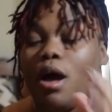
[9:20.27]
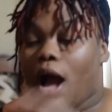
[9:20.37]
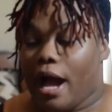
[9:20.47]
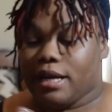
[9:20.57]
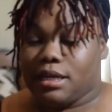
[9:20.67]

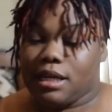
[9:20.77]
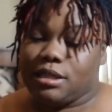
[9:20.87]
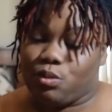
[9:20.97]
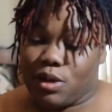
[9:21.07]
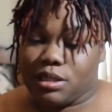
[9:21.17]
and
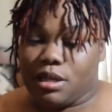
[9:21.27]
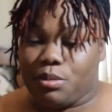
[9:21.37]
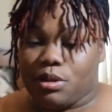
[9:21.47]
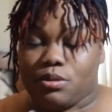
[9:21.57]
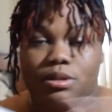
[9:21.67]
it's
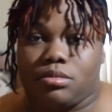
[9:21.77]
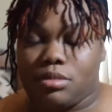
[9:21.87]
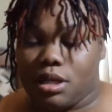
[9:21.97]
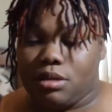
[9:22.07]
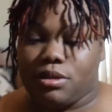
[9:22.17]
reasonable. It was
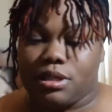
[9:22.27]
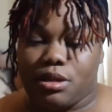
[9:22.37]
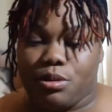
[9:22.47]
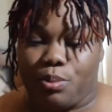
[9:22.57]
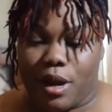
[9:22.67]
a
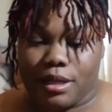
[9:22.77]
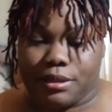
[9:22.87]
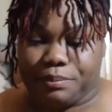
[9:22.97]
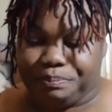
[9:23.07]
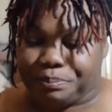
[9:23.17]
good price.